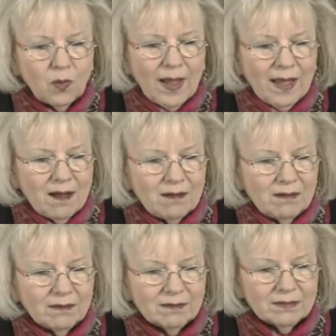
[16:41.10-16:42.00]
Wow,
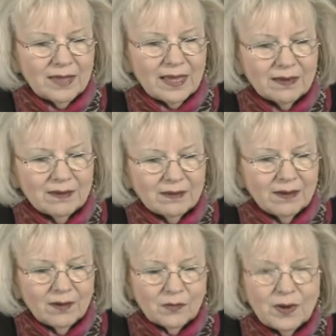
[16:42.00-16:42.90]
that
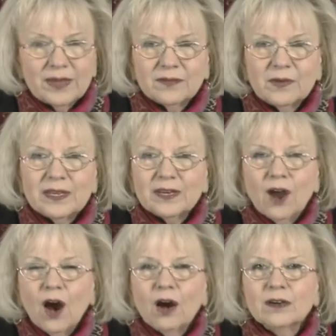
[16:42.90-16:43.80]
we can
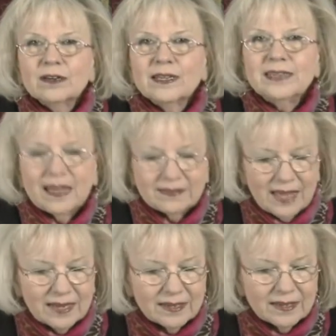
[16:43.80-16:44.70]
hardly take
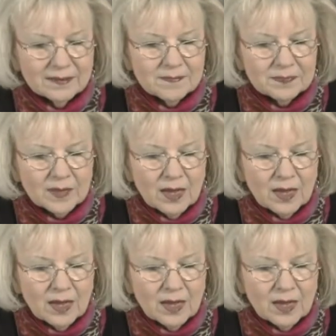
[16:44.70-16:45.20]
that in.